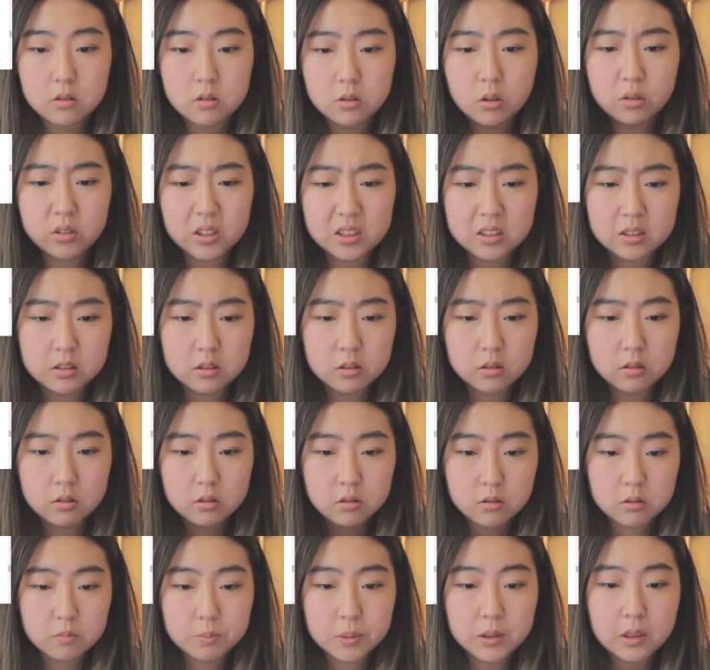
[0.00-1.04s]
They're on the...
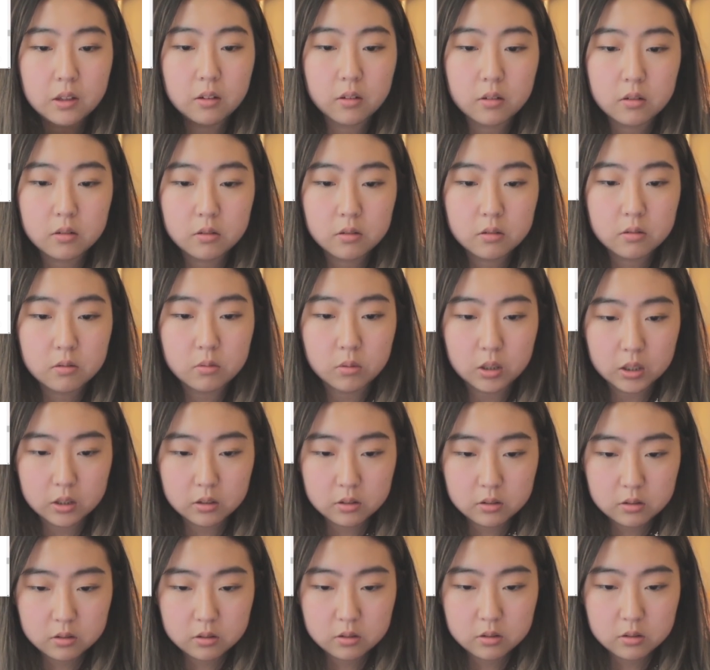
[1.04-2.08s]
But they're... What?
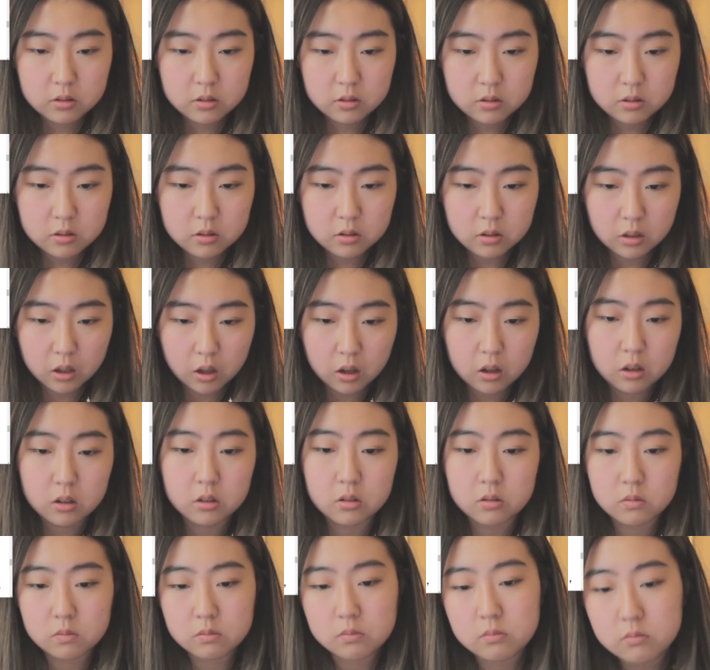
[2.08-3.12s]

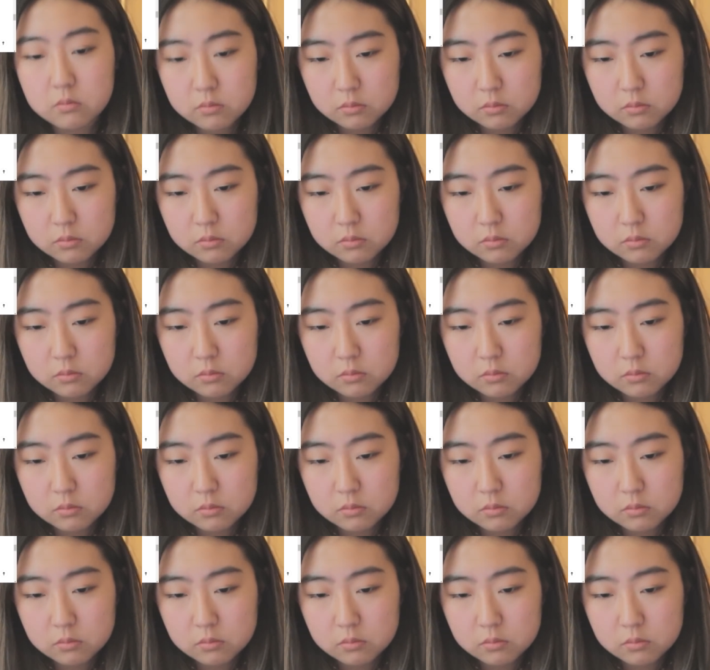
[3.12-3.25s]
Oh.